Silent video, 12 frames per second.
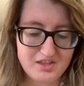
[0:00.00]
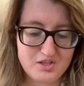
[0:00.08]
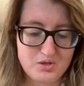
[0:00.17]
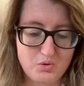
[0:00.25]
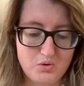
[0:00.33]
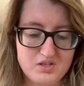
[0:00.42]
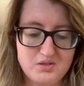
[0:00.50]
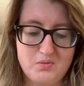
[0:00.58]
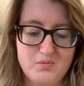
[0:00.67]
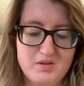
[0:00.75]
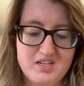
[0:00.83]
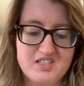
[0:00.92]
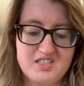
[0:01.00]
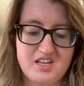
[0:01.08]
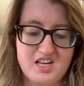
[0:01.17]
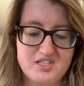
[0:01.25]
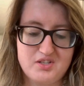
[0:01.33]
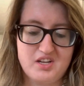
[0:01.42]
In this course, we'll be
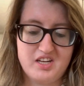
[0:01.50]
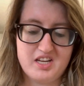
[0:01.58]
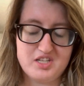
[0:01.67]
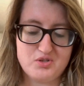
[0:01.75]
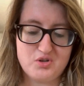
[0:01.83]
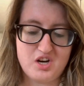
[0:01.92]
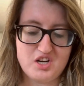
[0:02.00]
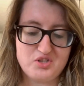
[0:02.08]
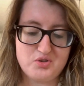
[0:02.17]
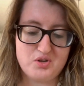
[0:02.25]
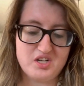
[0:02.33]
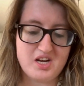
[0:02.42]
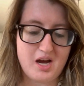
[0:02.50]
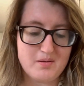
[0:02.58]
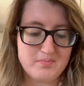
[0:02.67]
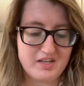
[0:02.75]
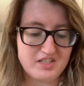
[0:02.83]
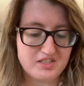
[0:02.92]
discussing introductory
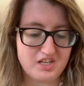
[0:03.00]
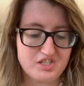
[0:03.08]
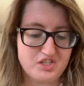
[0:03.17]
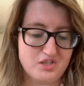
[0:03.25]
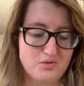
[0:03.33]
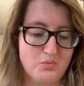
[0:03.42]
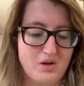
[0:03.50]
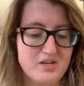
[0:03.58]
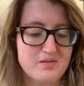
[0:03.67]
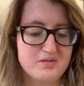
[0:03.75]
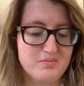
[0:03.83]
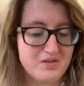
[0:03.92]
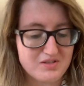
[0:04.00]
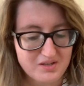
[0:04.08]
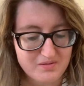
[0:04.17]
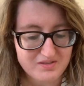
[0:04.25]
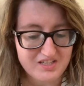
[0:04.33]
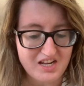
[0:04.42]
topics such as what is
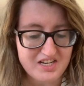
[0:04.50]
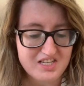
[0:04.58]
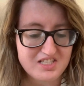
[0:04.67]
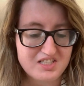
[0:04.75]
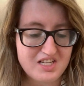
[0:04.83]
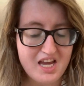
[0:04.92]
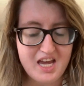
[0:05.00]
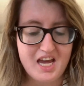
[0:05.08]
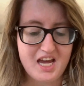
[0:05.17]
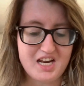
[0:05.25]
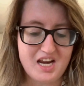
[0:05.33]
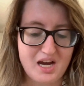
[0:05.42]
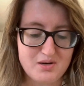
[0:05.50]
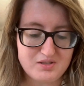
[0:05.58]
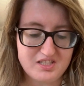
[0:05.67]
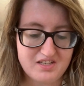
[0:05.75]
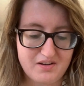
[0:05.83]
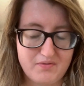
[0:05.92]
museum studies and how
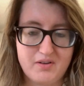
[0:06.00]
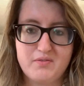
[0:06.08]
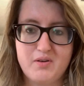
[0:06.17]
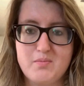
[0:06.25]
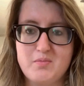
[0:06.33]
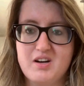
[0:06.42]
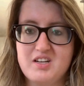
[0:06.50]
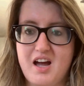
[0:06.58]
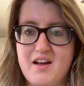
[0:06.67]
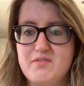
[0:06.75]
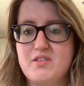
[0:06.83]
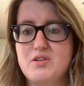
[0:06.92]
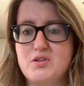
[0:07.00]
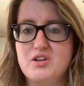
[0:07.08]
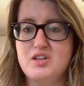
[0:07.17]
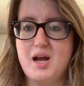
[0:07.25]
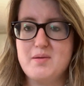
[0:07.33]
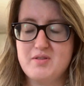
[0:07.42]
is it different from archival
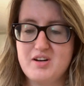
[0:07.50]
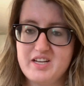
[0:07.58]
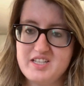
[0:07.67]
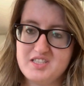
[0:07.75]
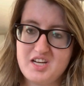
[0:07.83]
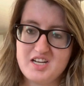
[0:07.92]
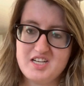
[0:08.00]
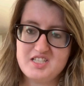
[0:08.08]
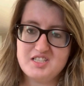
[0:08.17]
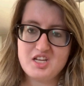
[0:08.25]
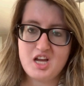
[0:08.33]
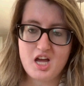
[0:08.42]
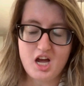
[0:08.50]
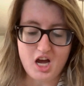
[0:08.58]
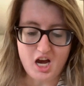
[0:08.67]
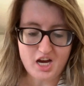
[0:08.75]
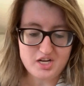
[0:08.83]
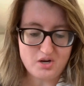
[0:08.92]
or library studies.
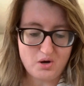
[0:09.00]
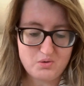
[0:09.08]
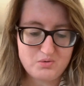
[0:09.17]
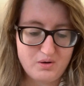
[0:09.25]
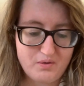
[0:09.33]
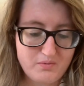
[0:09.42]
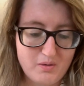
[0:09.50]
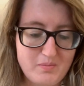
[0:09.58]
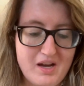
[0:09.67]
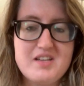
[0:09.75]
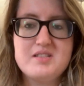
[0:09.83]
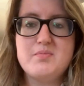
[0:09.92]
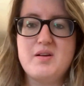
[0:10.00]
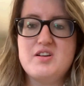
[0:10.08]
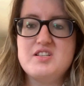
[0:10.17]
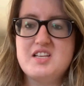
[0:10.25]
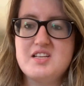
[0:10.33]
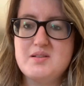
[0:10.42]
I know from my
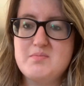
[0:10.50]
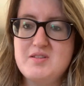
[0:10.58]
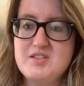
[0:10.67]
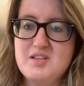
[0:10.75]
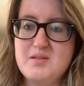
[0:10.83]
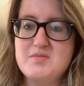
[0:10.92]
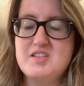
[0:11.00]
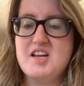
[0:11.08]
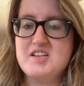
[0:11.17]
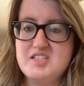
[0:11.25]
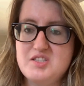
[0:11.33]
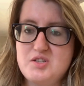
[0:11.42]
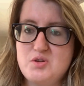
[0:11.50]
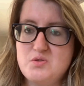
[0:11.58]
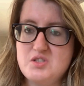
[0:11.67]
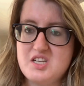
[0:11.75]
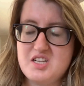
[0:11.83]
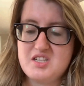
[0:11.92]
experience as a museum studies
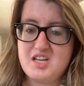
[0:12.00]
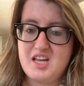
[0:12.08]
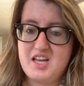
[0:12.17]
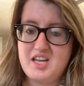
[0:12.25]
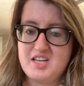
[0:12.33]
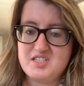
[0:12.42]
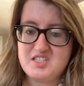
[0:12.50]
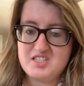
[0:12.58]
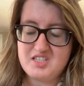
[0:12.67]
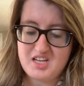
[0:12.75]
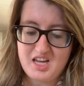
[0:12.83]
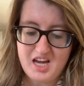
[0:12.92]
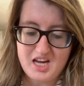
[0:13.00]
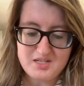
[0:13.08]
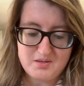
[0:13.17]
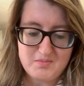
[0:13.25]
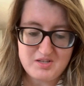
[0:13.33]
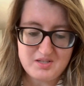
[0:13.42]
student and
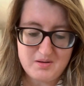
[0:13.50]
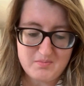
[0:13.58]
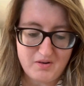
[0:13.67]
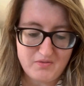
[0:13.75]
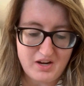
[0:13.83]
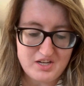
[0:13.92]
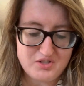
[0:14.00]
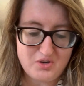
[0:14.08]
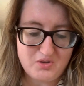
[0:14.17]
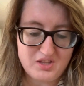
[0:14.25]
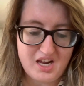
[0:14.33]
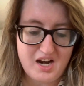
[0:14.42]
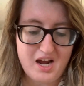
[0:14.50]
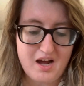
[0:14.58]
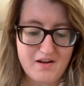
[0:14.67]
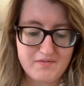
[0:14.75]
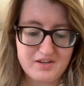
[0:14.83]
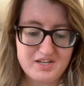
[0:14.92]
as a museum professional that I
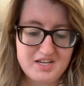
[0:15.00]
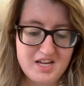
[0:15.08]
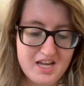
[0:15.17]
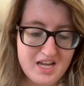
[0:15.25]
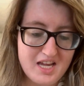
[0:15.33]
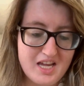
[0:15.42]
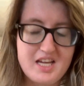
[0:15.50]
often